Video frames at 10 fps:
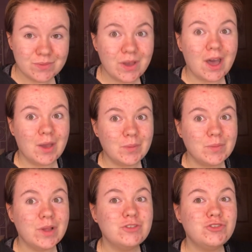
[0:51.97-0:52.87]
I am
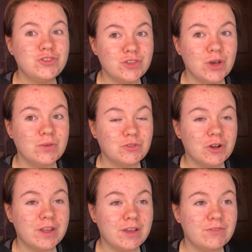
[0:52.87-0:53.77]
so
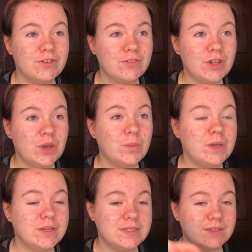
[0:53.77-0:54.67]
trying that for a video,
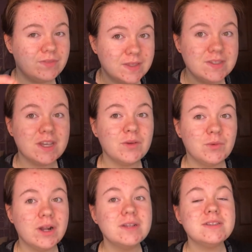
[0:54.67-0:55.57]
because if this tan
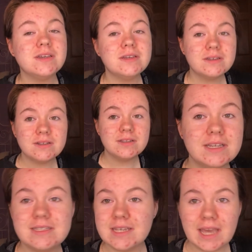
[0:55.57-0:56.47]
works, like,
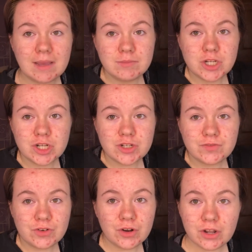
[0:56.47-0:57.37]
it's a game changer
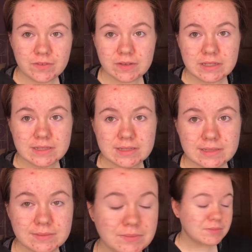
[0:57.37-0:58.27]
for all
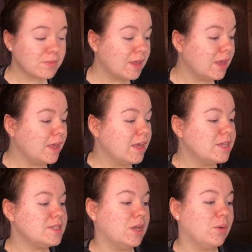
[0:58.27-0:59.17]
of us.
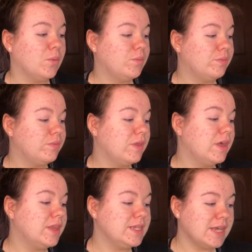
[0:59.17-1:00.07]
So
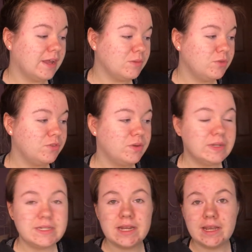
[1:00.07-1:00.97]
the tan I'm reviewing
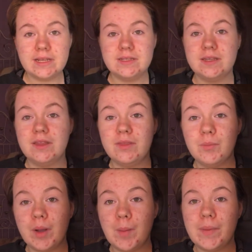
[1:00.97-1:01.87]
today is the
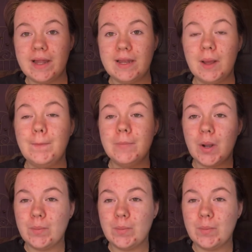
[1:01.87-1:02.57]
Marbella. I don't know